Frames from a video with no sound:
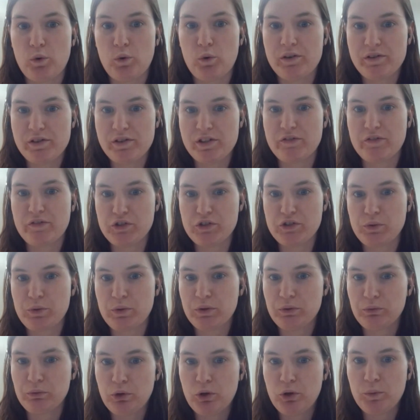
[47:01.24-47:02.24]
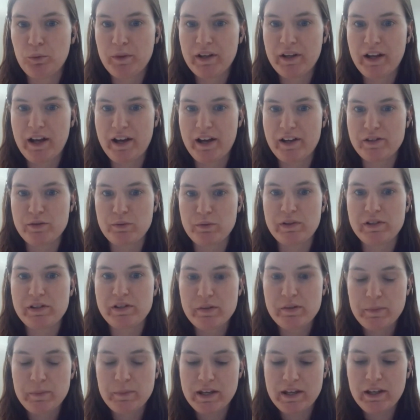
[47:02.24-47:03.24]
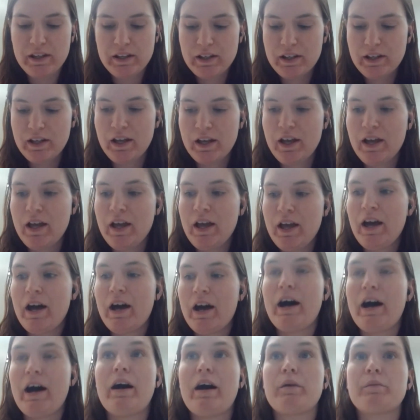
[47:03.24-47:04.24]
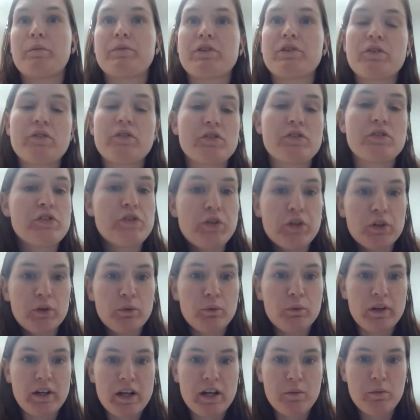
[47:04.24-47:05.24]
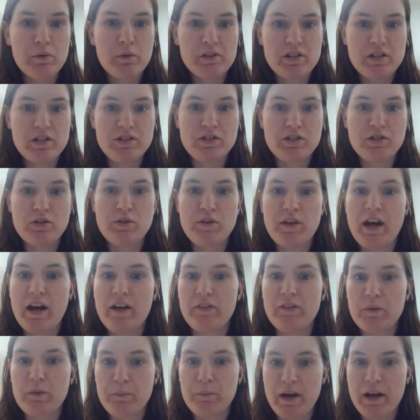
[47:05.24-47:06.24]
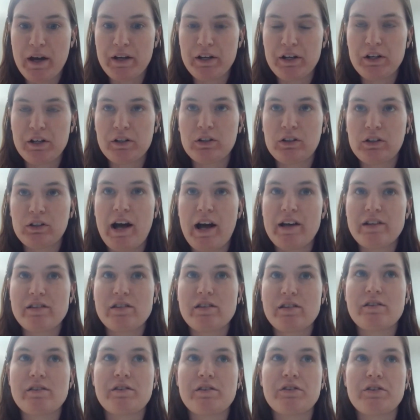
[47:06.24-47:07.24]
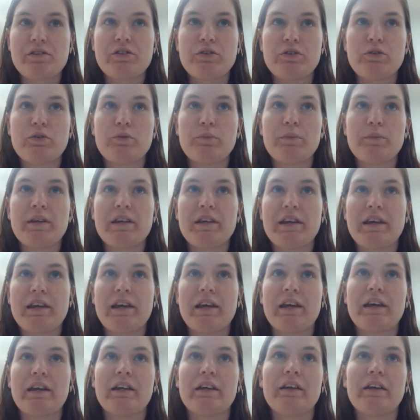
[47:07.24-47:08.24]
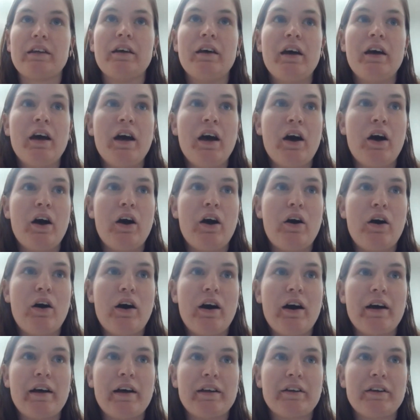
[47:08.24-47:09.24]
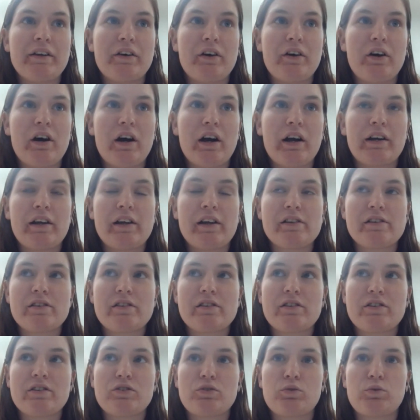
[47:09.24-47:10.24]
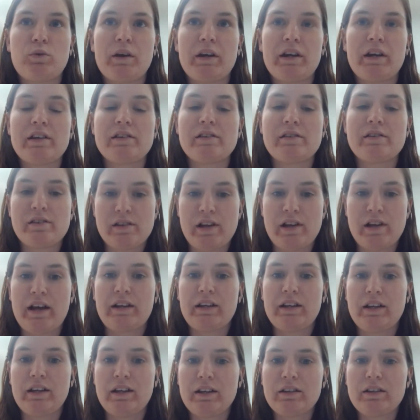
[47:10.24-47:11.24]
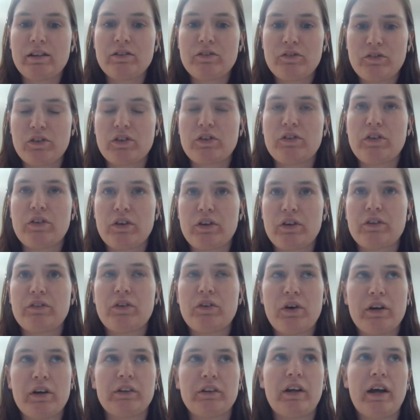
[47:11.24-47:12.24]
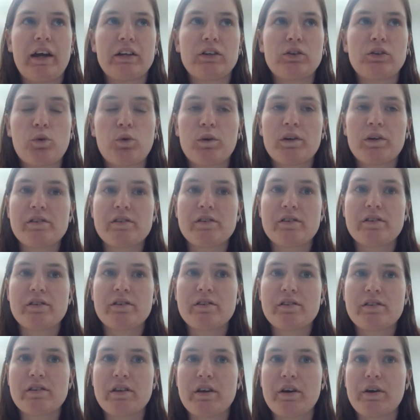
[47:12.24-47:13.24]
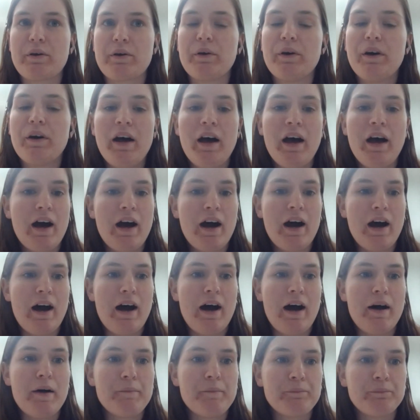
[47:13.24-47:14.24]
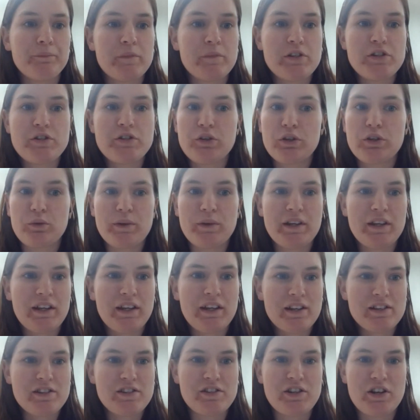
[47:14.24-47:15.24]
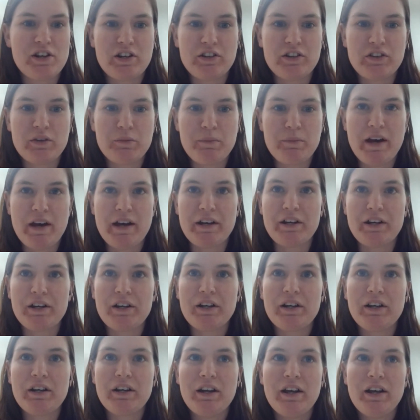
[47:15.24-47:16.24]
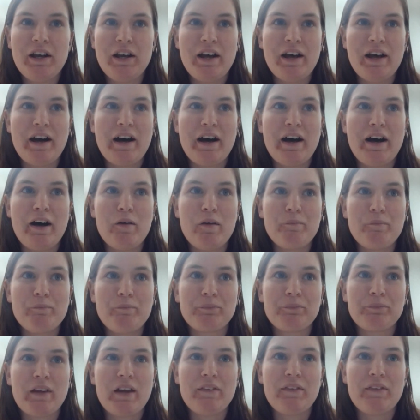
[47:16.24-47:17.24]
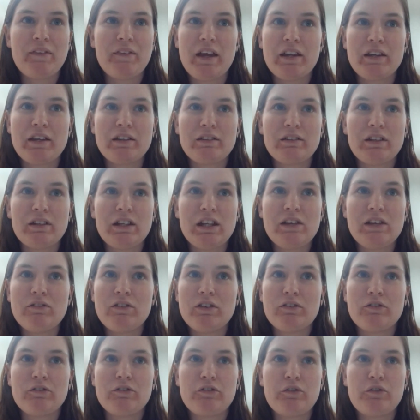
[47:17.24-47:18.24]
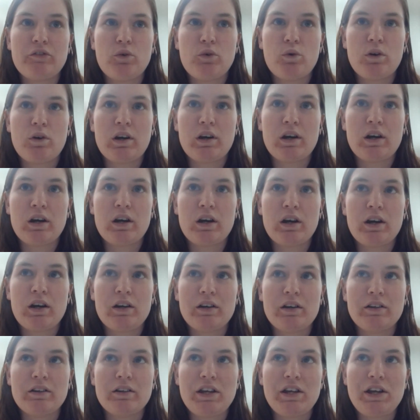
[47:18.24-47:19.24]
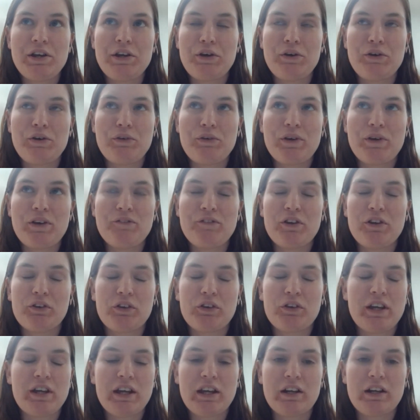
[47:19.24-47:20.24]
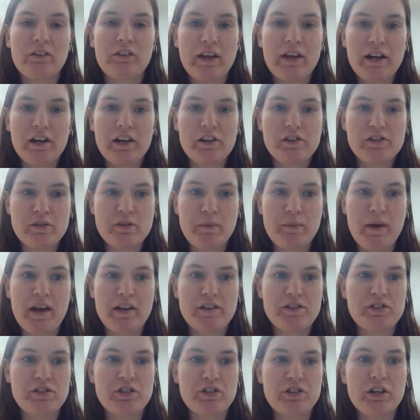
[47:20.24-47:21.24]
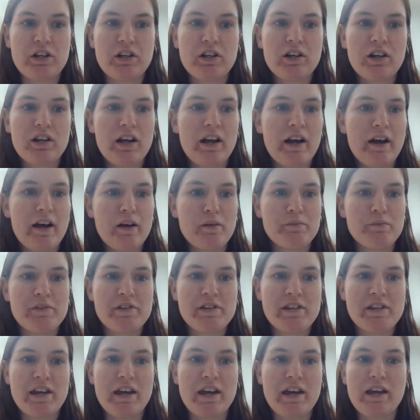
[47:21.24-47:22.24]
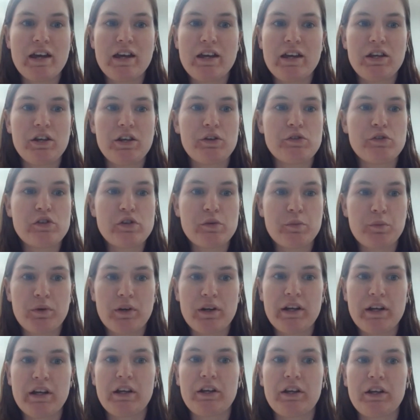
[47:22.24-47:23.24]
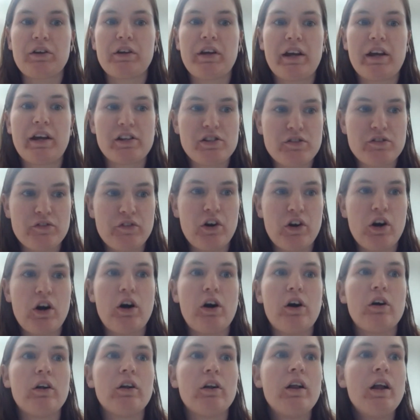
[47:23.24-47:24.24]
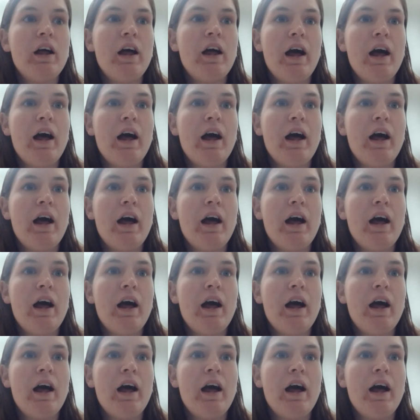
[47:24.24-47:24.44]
courses for dual enrollment as we speak. So the sooner we're able to do that, the better. Classes do begin on August 22nd for the online courses. So the sooner we can get started, the better. And then even for, if you're looking at a later semester, say, spring or next fall,